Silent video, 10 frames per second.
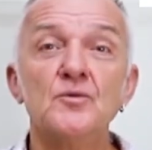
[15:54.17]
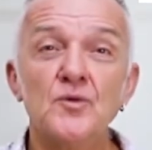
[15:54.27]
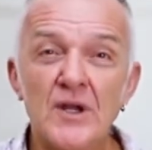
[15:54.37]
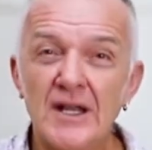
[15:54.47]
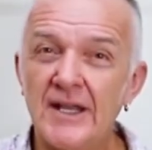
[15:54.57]

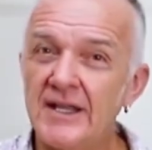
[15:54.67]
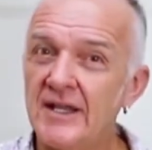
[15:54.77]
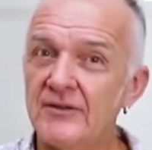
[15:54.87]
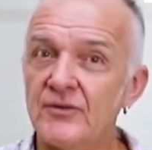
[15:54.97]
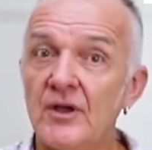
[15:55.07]
really
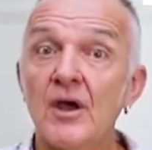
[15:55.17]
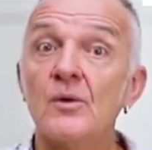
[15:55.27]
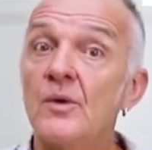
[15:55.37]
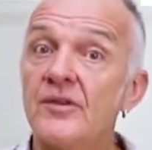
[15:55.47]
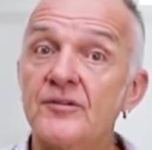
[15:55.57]
give
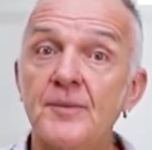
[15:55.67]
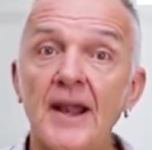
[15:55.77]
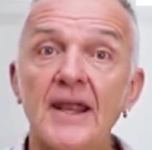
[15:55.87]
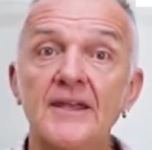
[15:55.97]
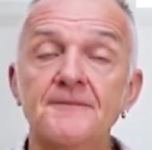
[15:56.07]
with
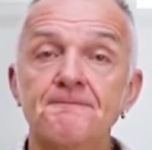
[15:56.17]
spelling?